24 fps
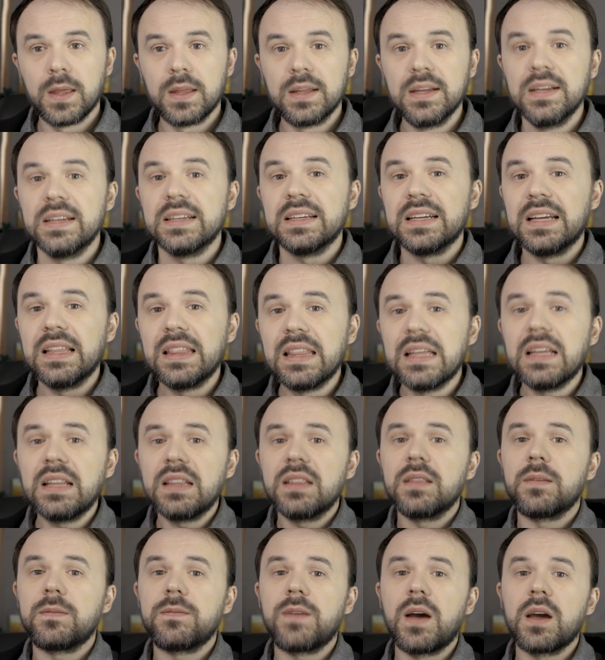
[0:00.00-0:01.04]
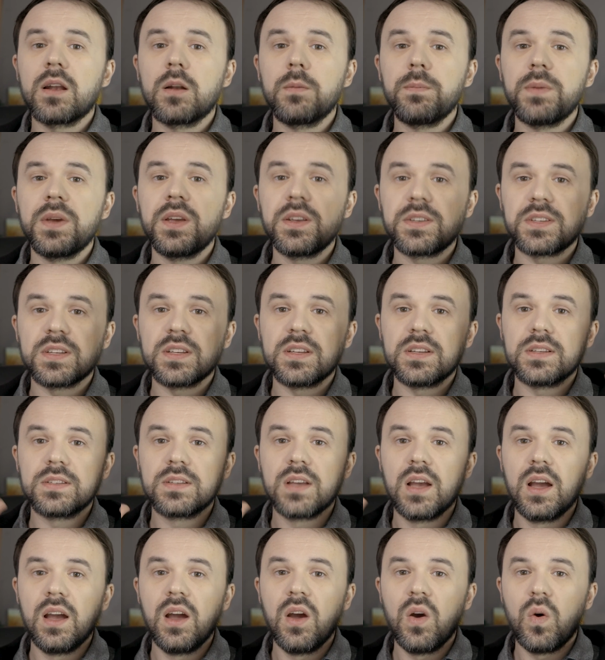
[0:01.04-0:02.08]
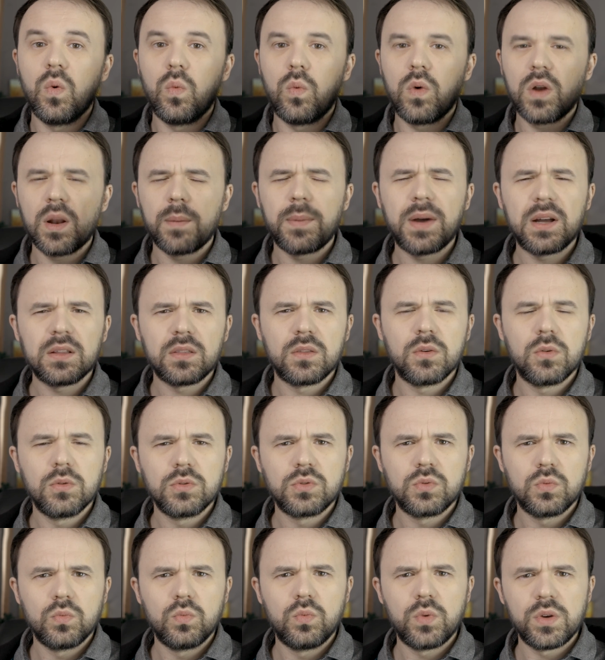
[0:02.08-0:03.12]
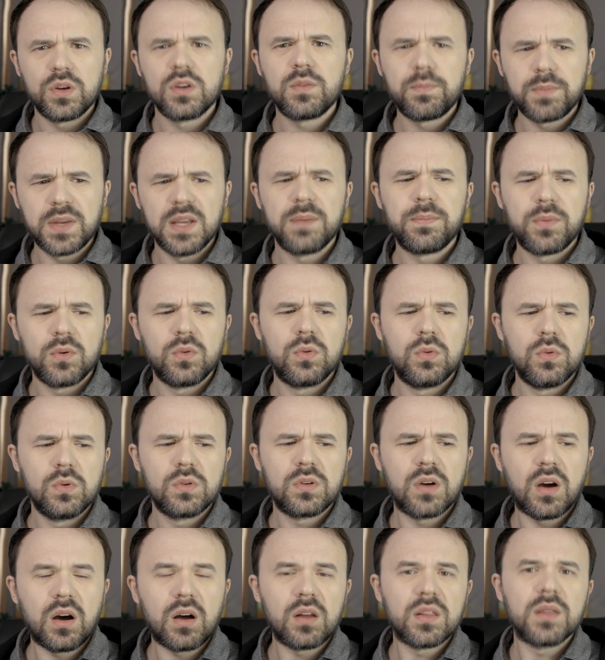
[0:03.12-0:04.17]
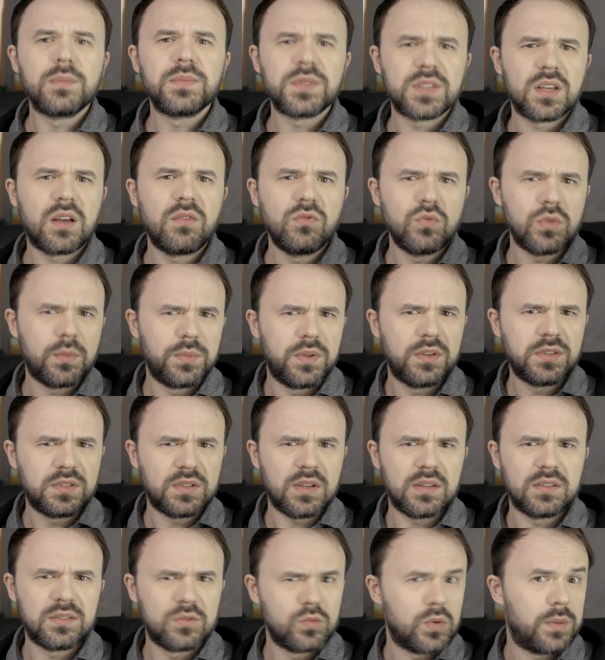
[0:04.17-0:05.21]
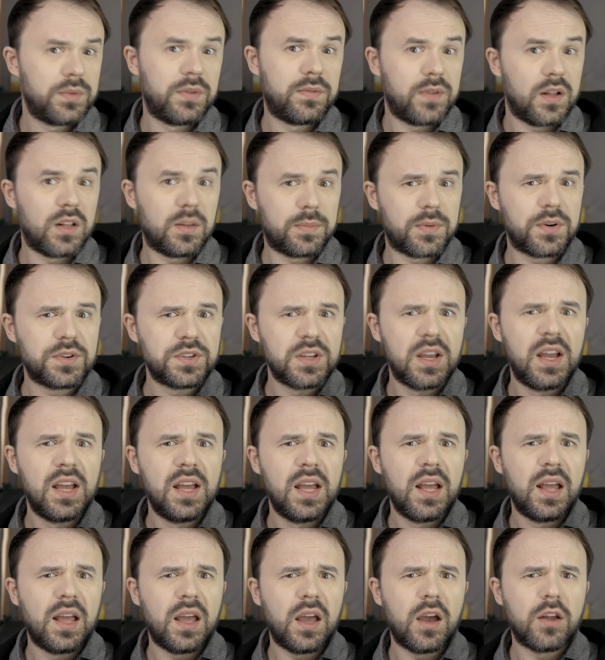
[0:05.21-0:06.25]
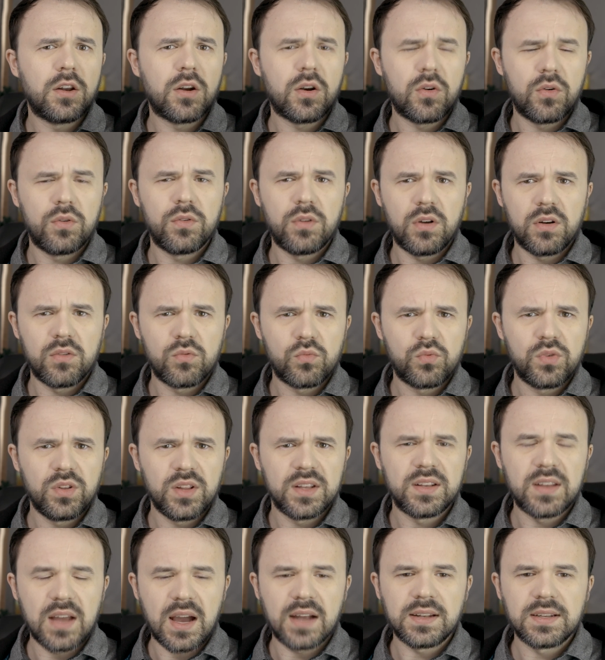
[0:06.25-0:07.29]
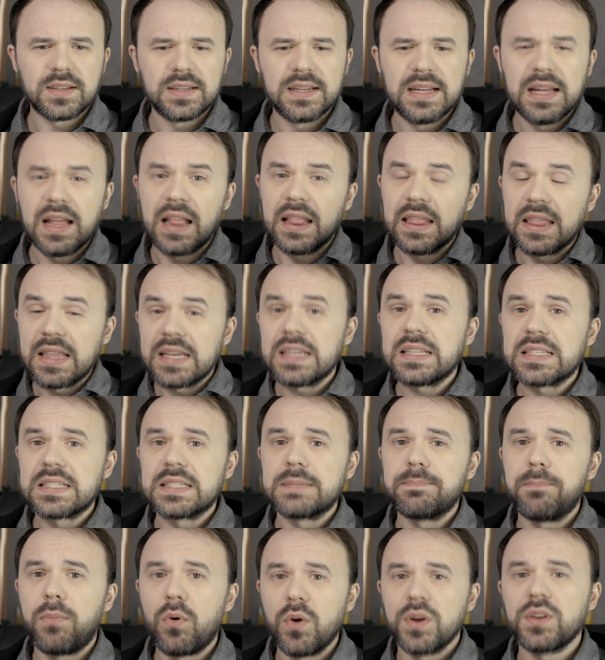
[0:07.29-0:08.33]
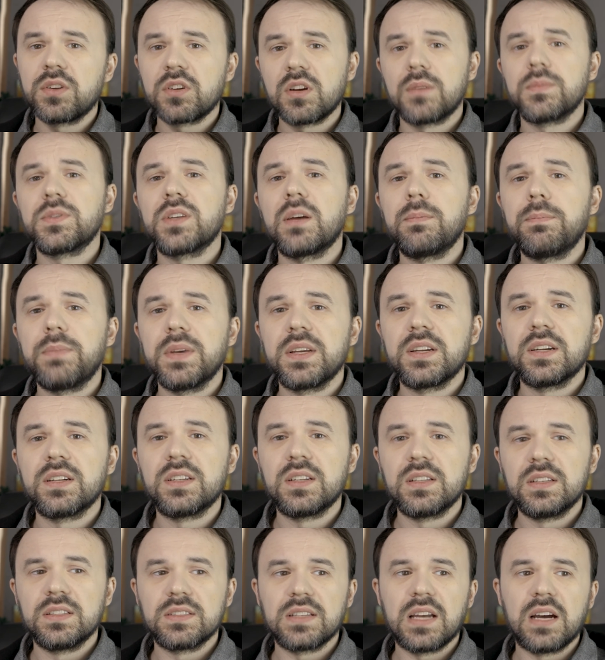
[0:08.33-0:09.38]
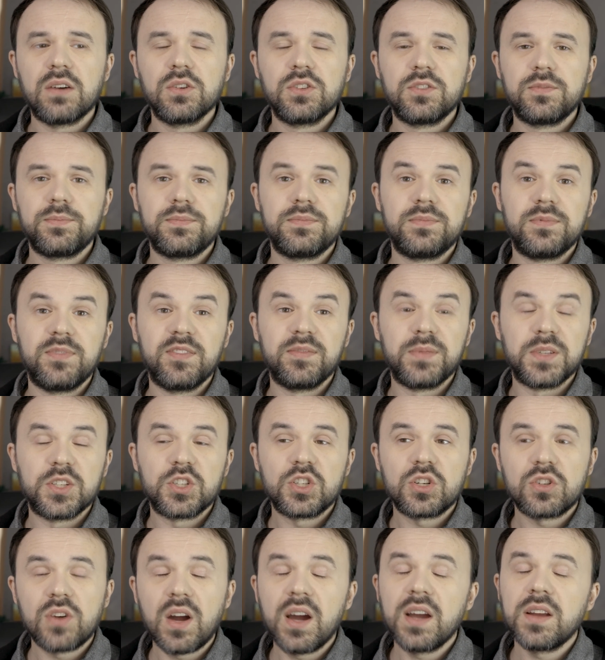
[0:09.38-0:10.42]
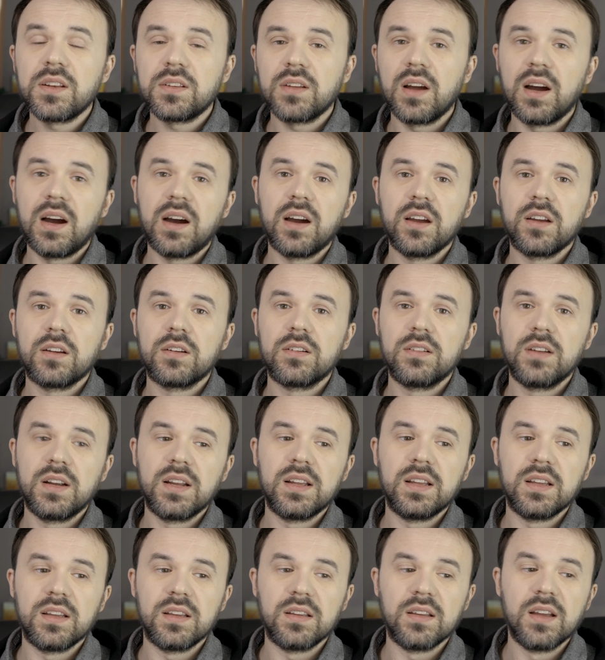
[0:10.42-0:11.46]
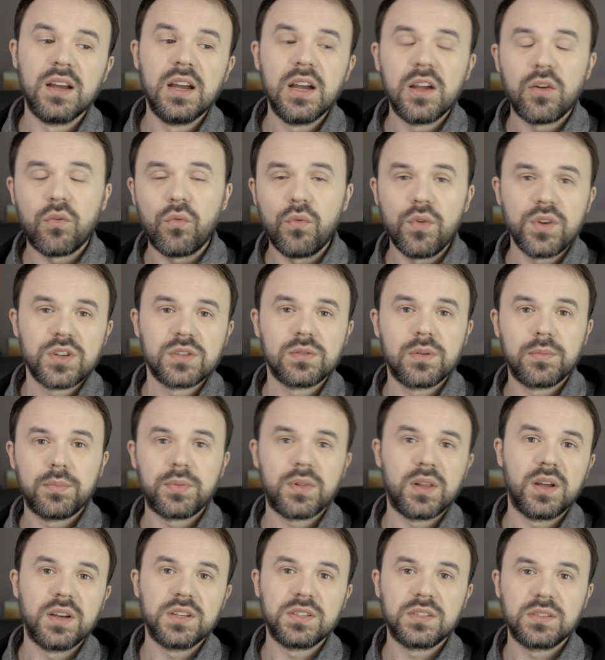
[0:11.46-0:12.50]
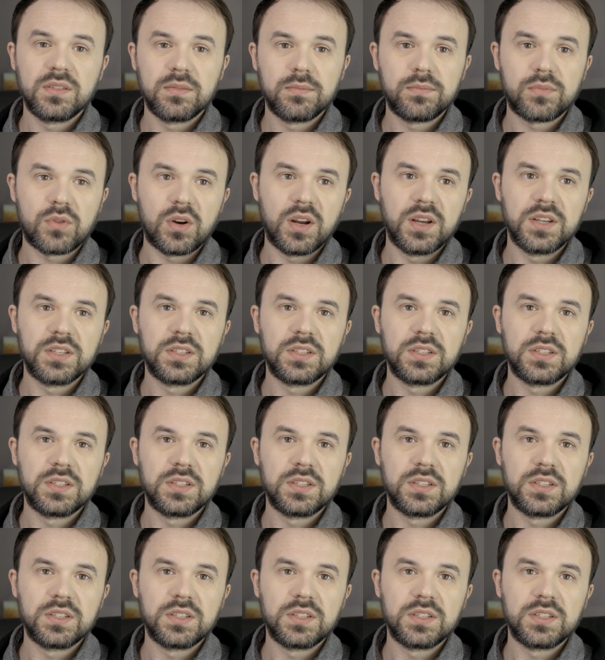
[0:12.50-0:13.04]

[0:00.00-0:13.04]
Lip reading: And then the final piece is, what about those weird people who call themselves web developers and are really not? This point comes up because I've been trying to hire a reasonably priced